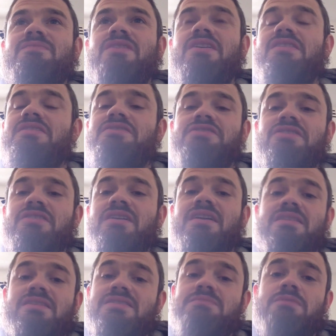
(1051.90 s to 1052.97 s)

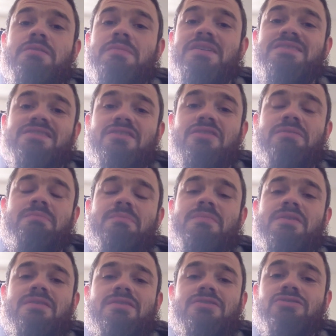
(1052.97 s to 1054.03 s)
At this moment in time,
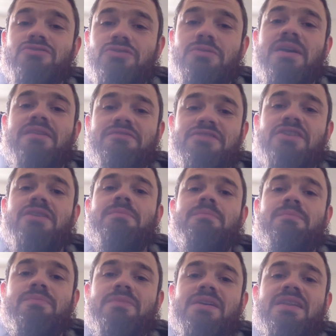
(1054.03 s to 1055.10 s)
you do have time.
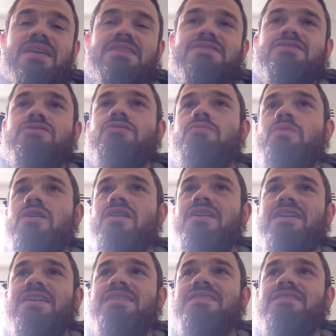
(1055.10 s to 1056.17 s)
Unless you're
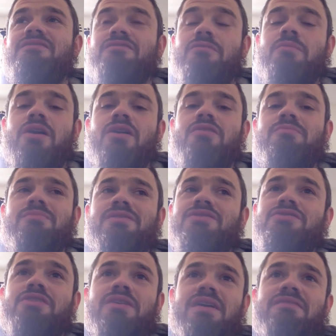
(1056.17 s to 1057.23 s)
working from home and
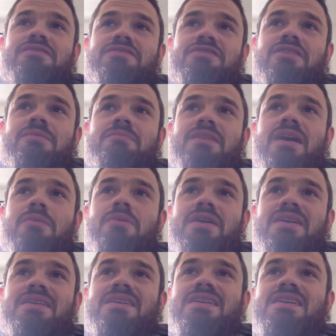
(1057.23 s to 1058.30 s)
you don't have the time that
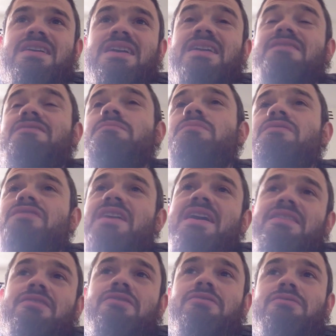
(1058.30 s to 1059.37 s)
way. Even with
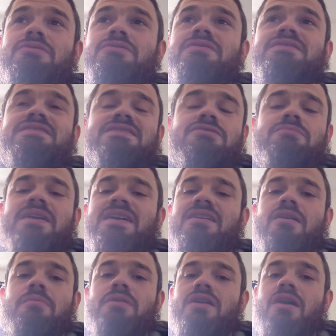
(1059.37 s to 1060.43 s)
that though, you can still make
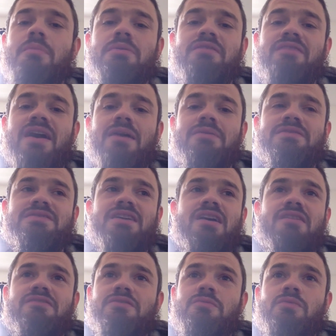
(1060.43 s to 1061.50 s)
up a couple of hours
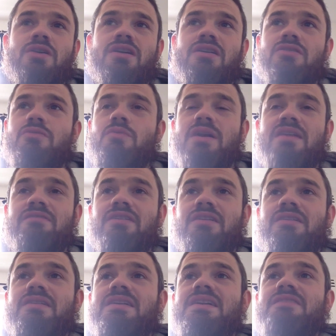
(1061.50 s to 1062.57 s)
after work or whatever.
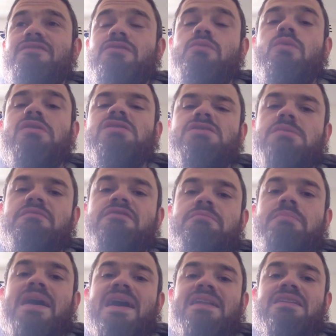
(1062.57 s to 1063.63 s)
If you want something
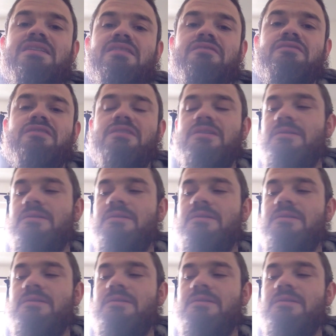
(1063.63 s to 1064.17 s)
bad enough,